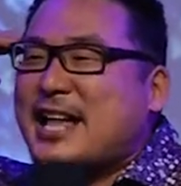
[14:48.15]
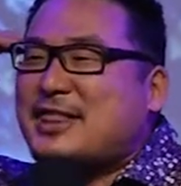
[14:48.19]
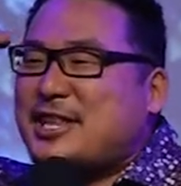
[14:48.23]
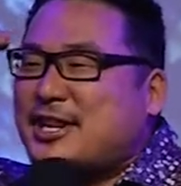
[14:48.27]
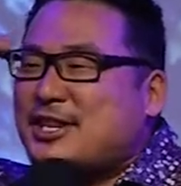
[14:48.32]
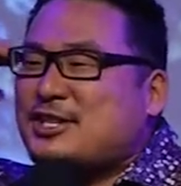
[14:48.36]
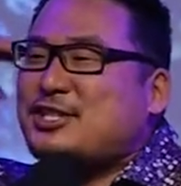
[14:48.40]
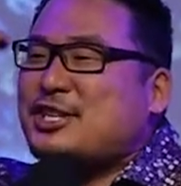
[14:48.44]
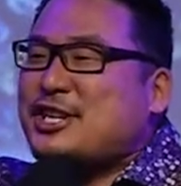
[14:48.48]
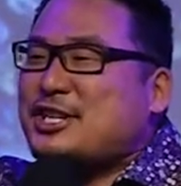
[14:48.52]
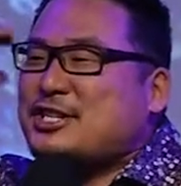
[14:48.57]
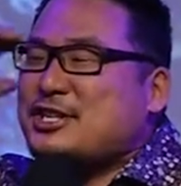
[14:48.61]

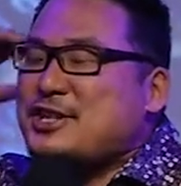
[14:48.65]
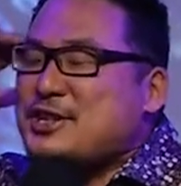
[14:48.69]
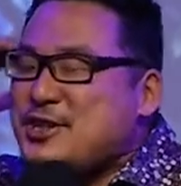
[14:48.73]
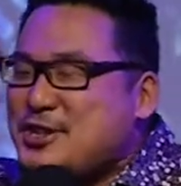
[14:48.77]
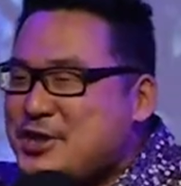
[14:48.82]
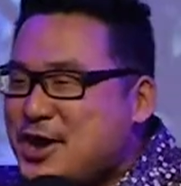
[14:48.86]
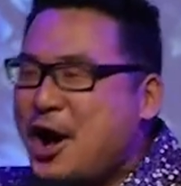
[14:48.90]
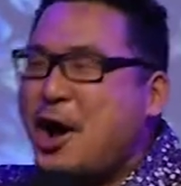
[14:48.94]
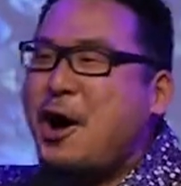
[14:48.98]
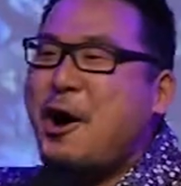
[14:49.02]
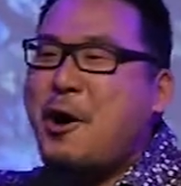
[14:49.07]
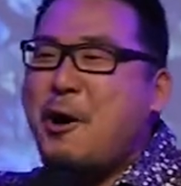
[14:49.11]
there's just
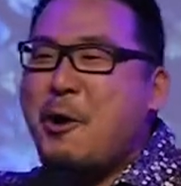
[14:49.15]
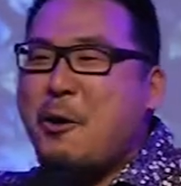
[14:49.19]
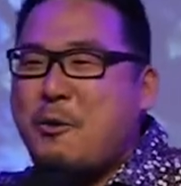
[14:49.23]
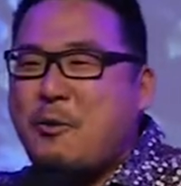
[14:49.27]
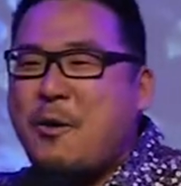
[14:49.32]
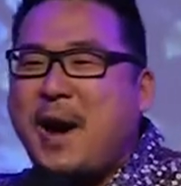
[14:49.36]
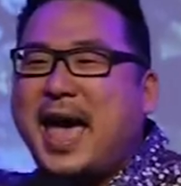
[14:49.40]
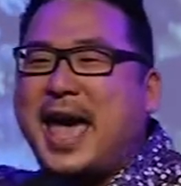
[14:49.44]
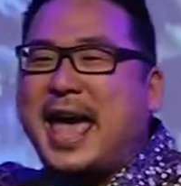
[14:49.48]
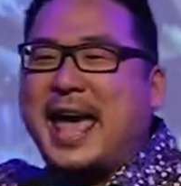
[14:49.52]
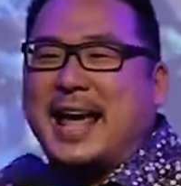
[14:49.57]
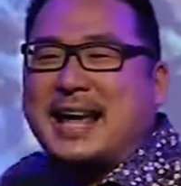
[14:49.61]
no
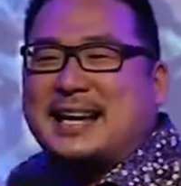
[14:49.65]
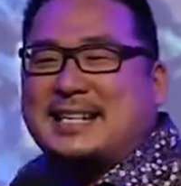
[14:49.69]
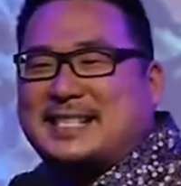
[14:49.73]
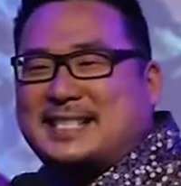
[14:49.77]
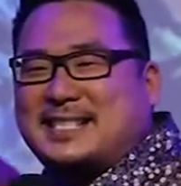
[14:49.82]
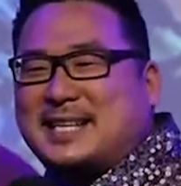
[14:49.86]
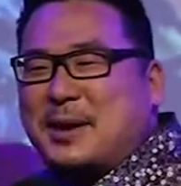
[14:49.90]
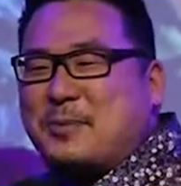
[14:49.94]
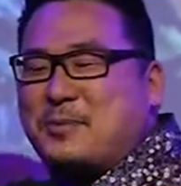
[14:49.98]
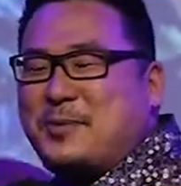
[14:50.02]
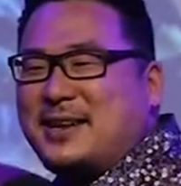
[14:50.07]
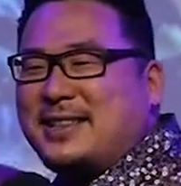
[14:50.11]
way
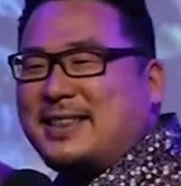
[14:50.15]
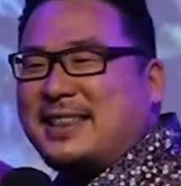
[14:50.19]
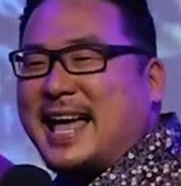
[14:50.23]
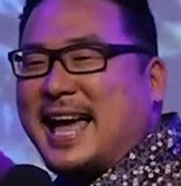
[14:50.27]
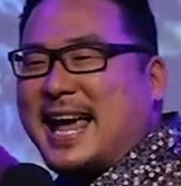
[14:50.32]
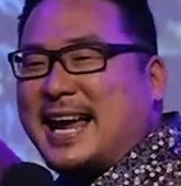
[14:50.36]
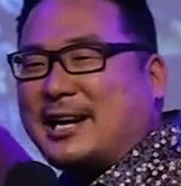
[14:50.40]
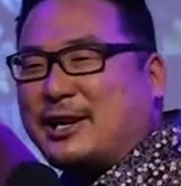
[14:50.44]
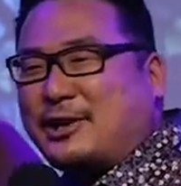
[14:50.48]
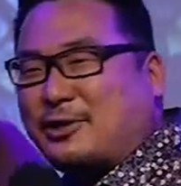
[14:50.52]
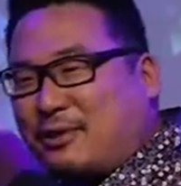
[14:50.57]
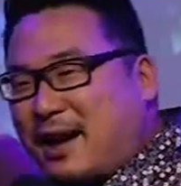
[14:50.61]
someone
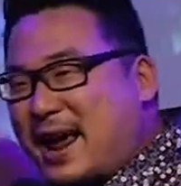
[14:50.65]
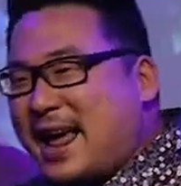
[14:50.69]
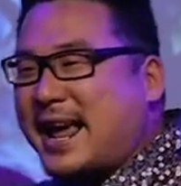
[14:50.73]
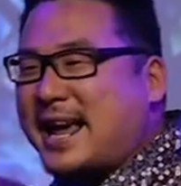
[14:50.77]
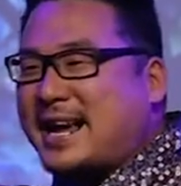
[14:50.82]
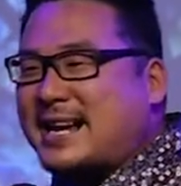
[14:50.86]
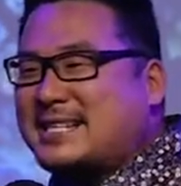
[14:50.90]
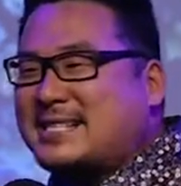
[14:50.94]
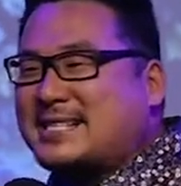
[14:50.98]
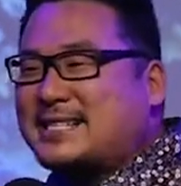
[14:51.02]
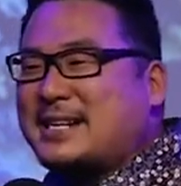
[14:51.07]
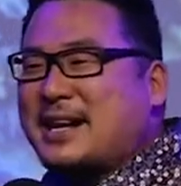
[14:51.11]
like
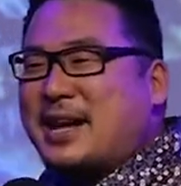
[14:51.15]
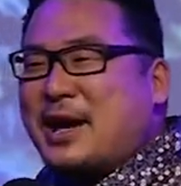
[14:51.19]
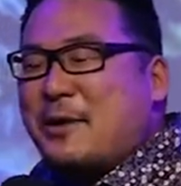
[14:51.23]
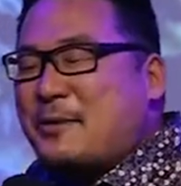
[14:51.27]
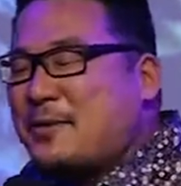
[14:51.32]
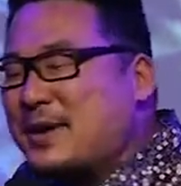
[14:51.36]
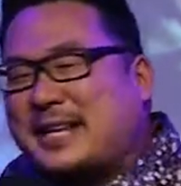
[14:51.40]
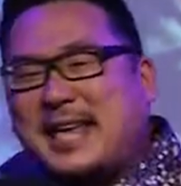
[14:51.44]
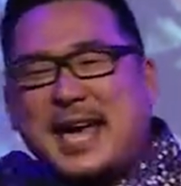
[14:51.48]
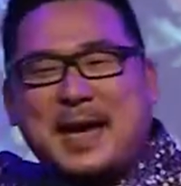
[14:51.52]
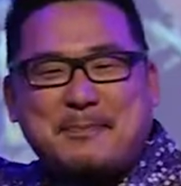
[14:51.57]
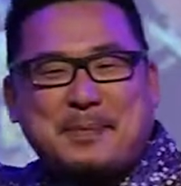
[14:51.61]
Grace
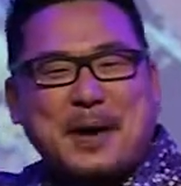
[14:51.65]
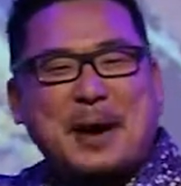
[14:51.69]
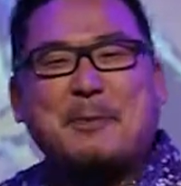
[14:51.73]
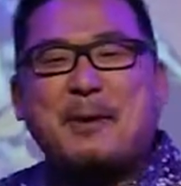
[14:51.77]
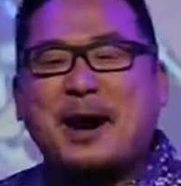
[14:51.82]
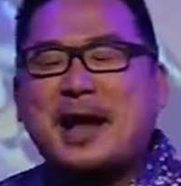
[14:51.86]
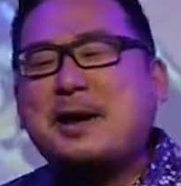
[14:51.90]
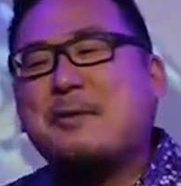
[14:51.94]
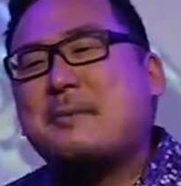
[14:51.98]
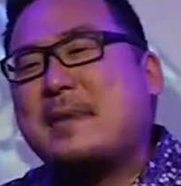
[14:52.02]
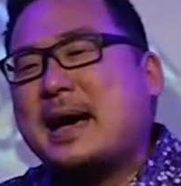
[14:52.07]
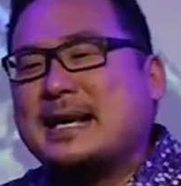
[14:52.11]
would get back.
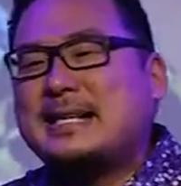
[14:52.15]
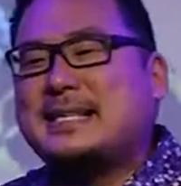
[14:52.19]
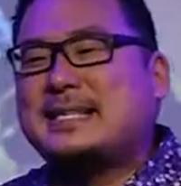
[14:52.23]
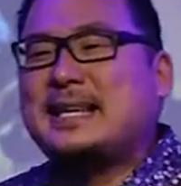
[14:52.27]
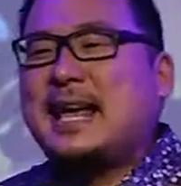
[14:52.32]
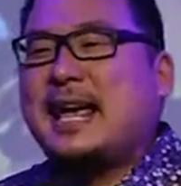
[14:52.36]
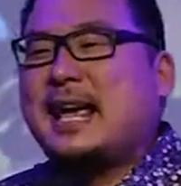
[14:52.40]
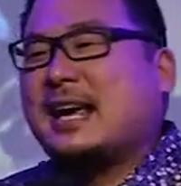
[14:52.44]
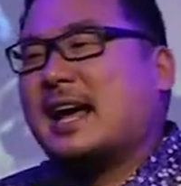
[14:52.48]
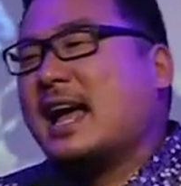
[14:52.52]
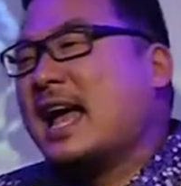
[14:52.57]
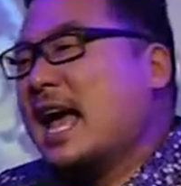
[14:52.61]
What am I
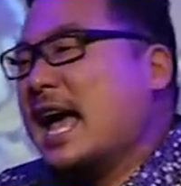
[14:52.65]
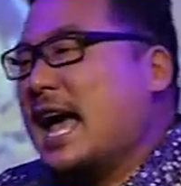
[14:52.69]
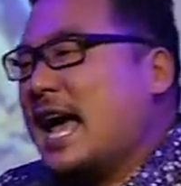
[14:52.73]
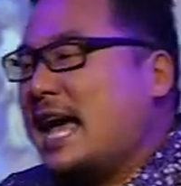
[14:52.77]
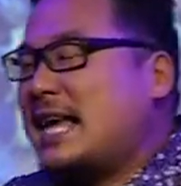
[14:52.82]
saying?